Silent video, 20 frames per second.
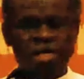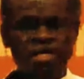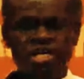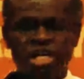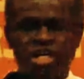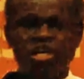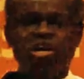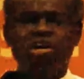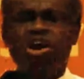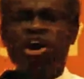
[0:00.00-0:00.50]

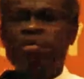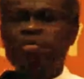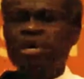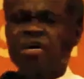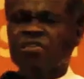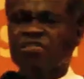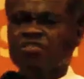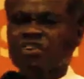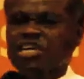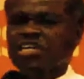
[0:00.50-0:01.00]
economic
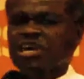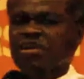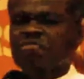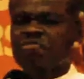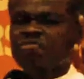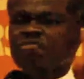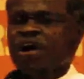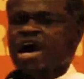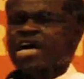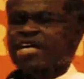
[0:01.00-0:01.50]
freedom
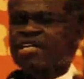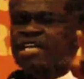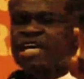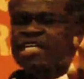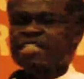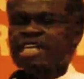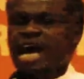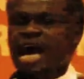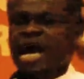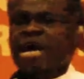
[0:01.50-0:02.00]
fighters
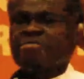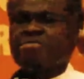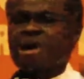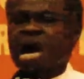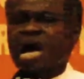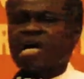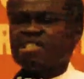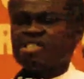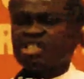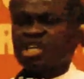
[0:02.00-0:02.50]
are
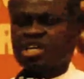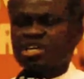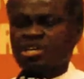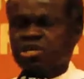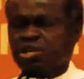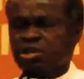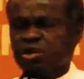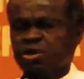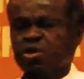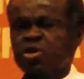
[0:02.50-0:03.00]
urging
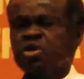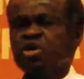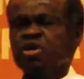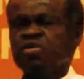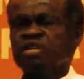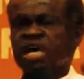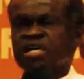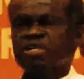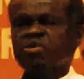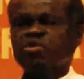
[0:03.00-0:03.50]
you
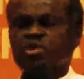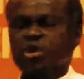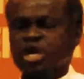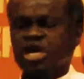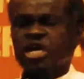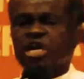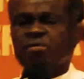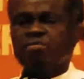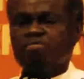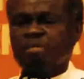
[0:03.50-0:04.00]
that
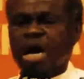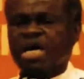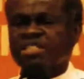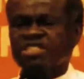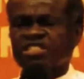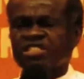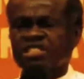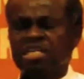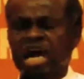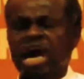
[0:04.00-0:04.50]
we must
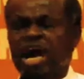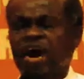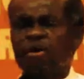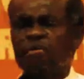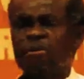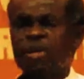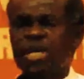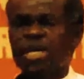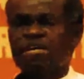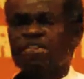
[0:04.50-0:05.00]
now
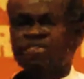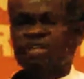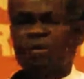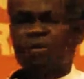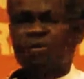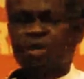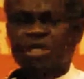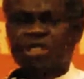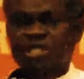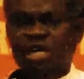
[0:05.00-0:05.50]
be in the
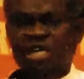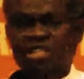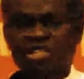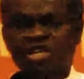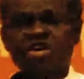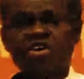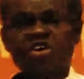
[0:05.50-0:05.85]
business